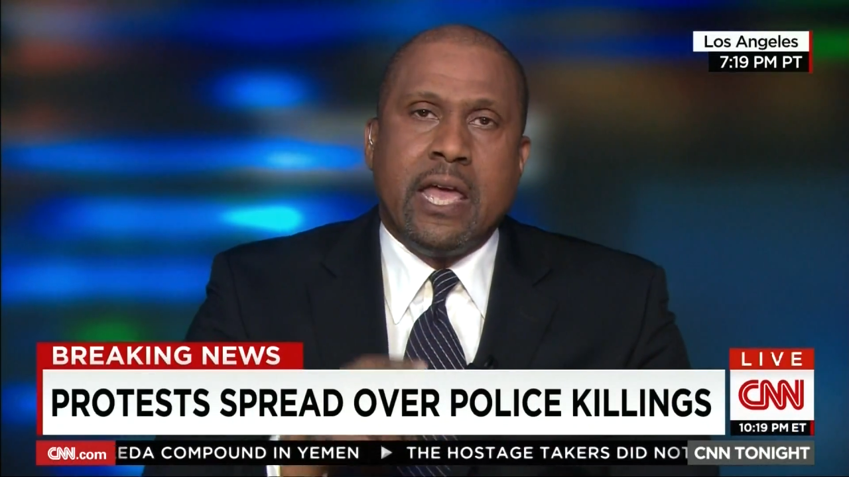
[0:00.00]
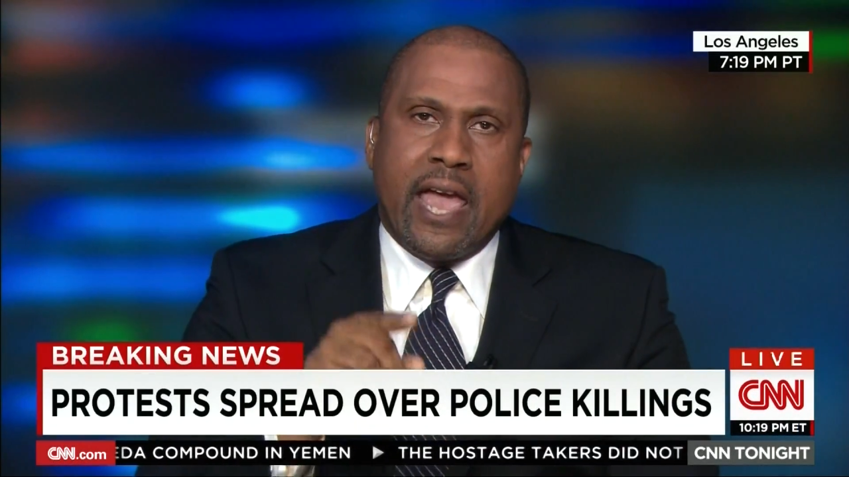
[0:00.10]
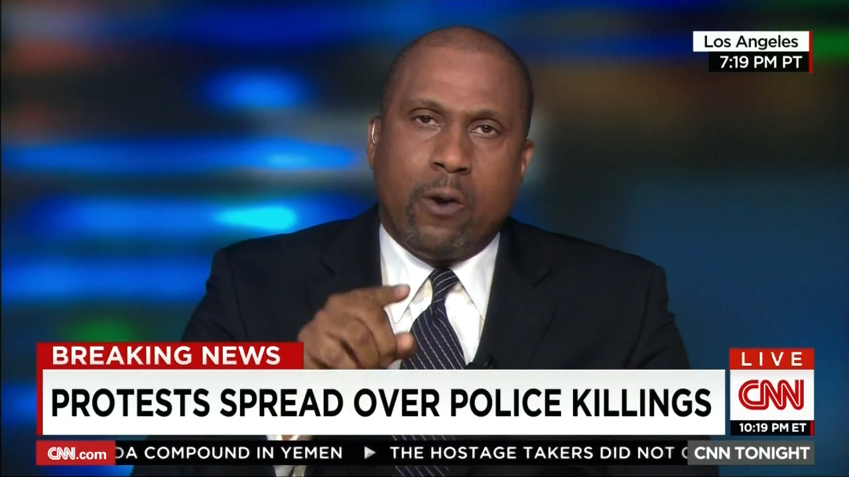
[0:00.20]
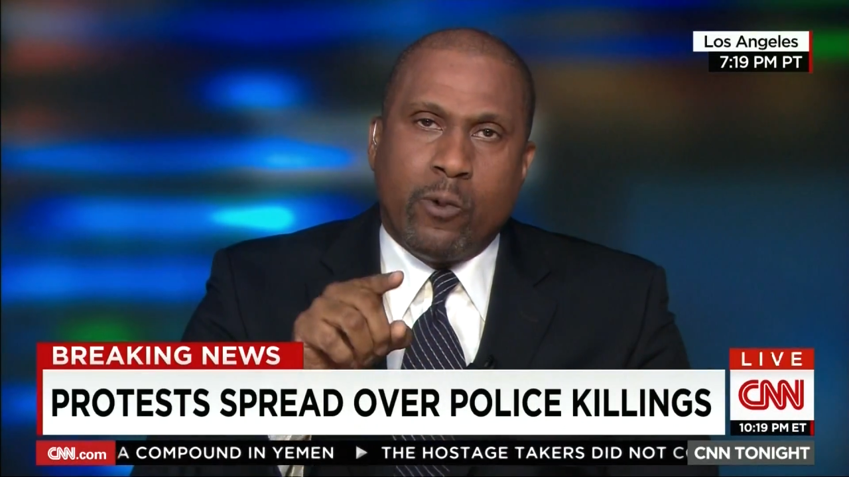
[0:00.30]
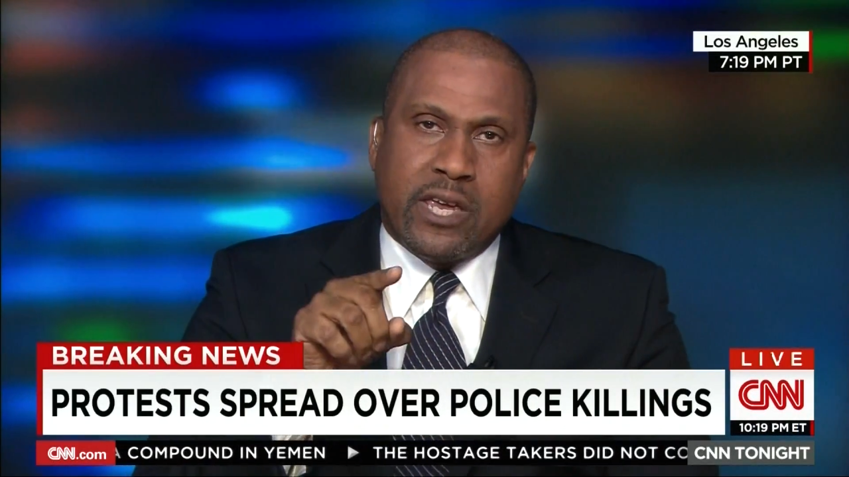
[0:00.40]

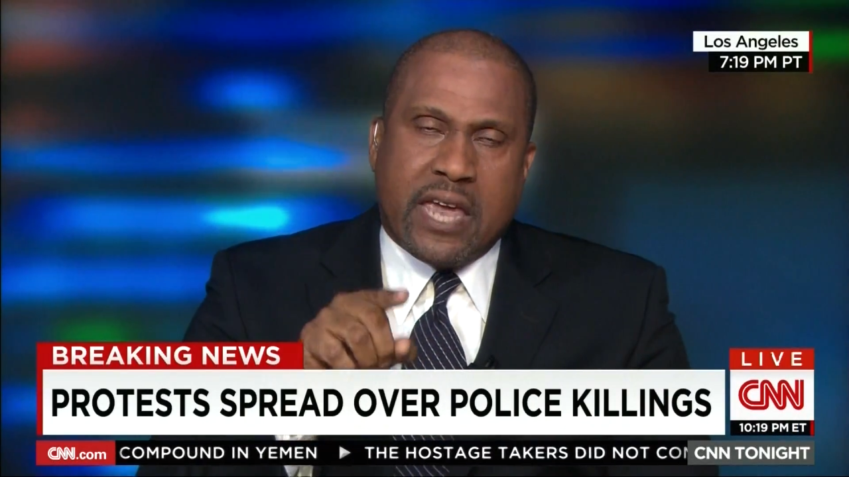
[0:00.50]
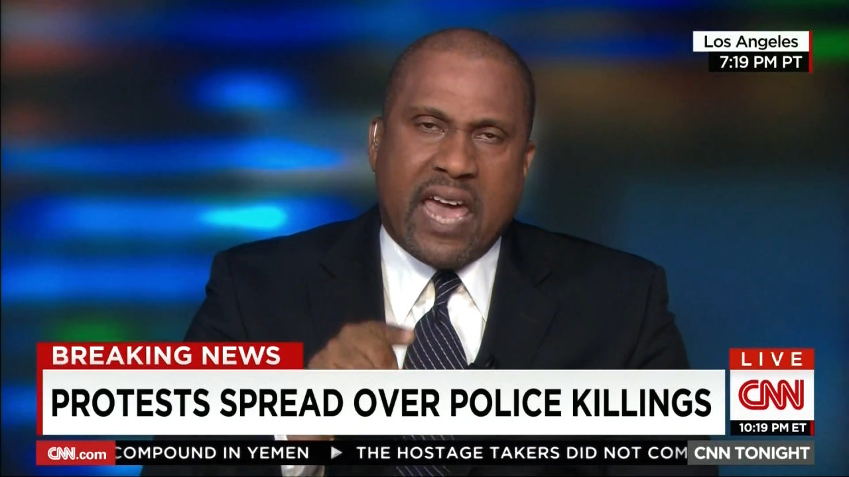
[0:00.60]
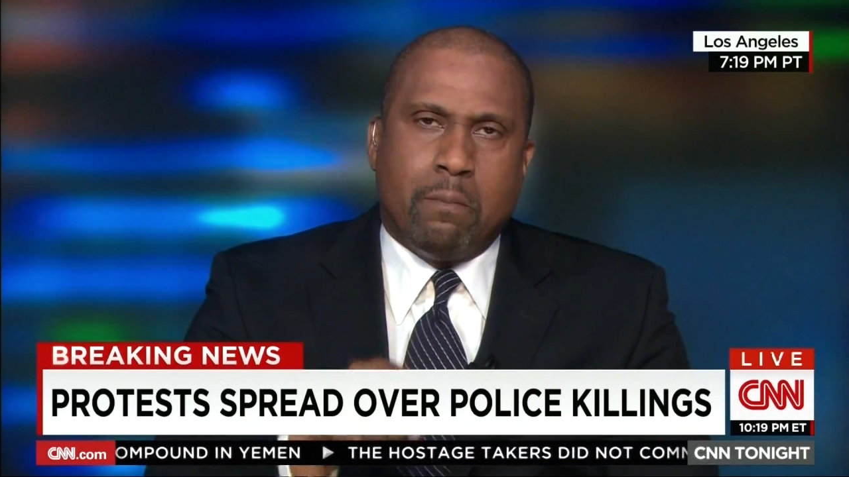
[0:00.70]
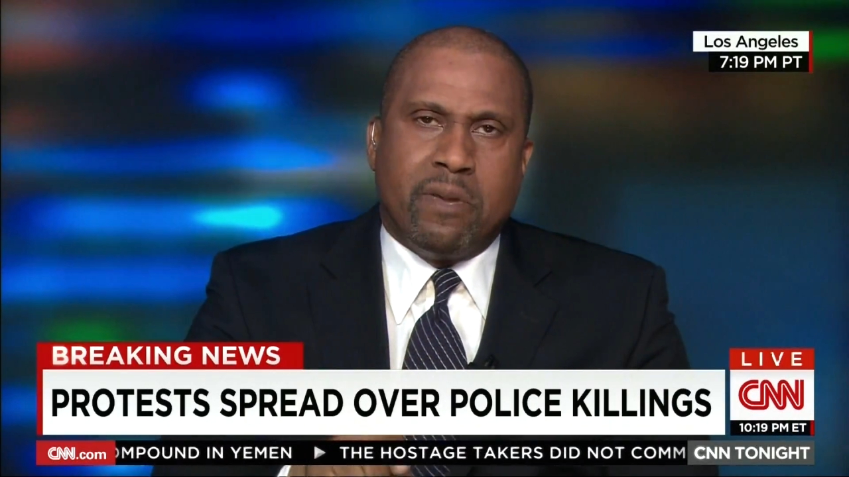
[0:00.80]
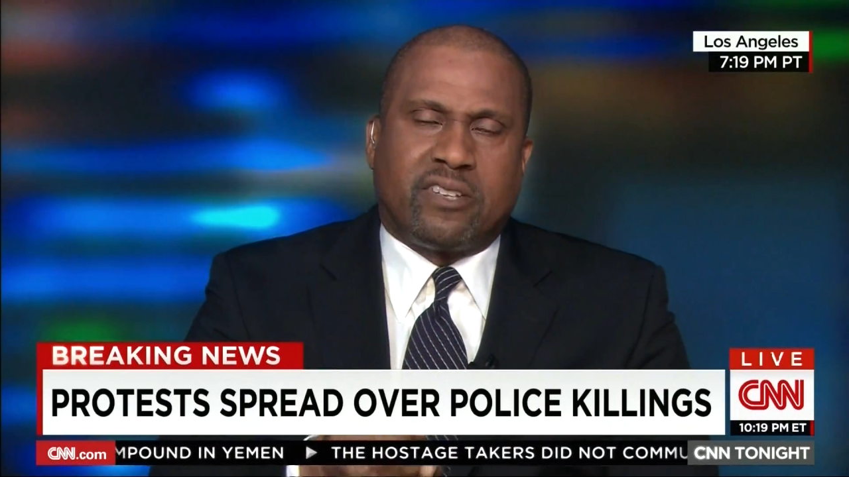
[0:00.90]
and we
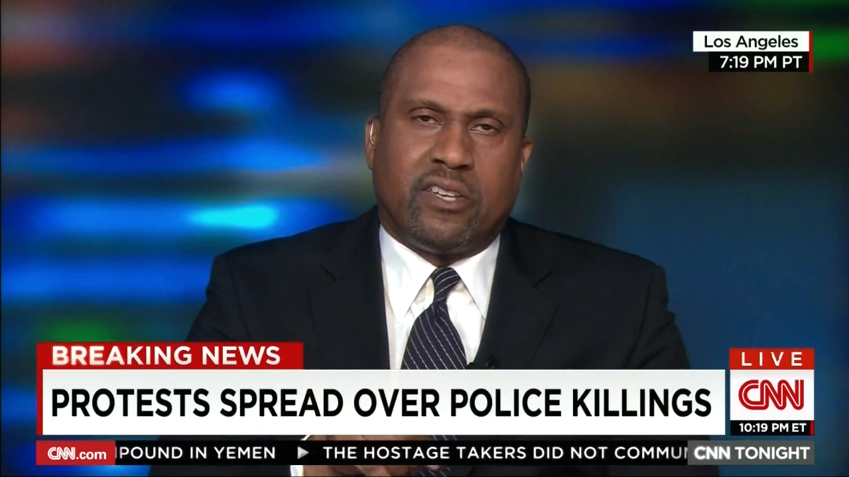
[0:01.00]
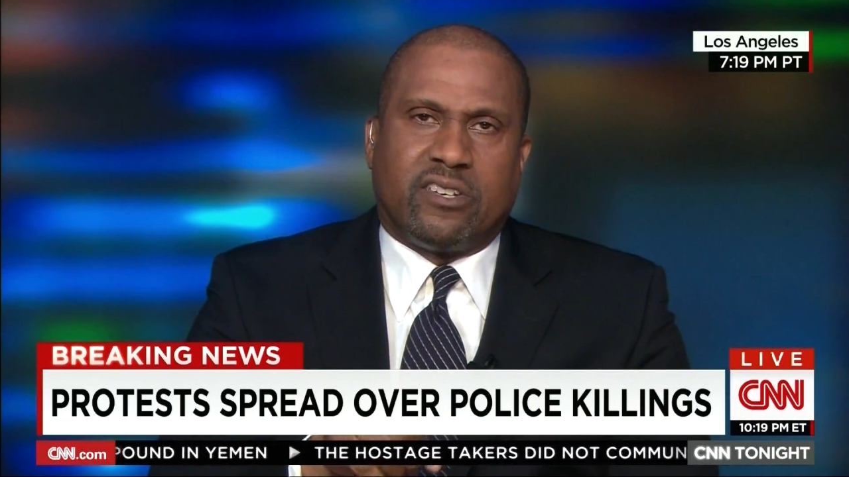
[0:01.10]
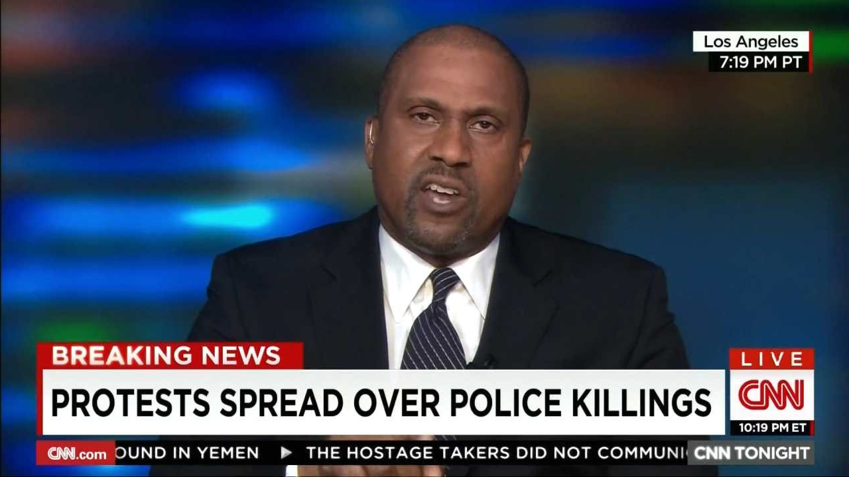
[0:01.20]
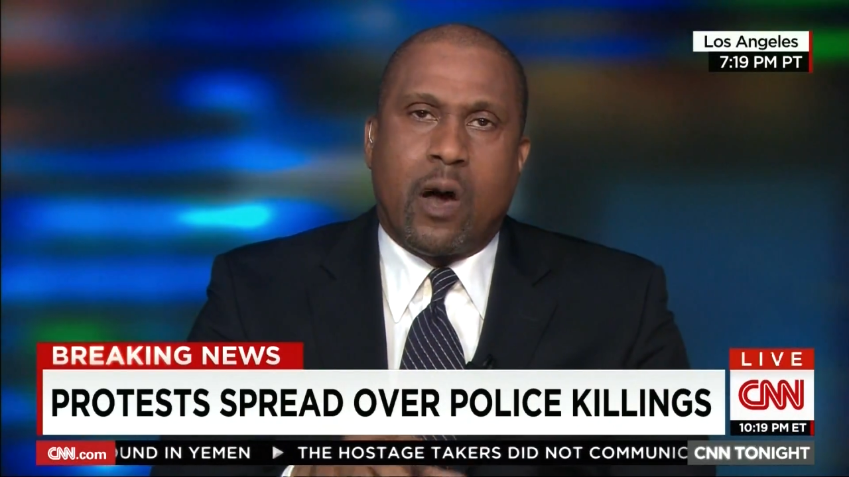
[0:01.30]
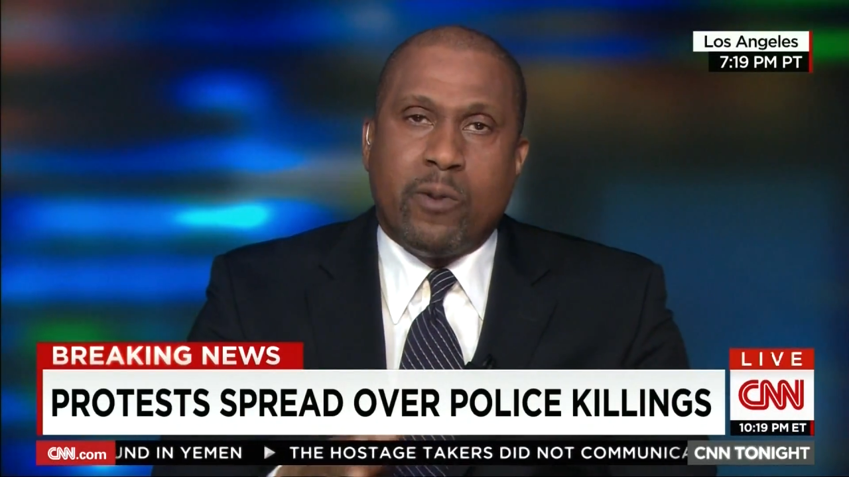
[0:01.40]
can't miss this, Don.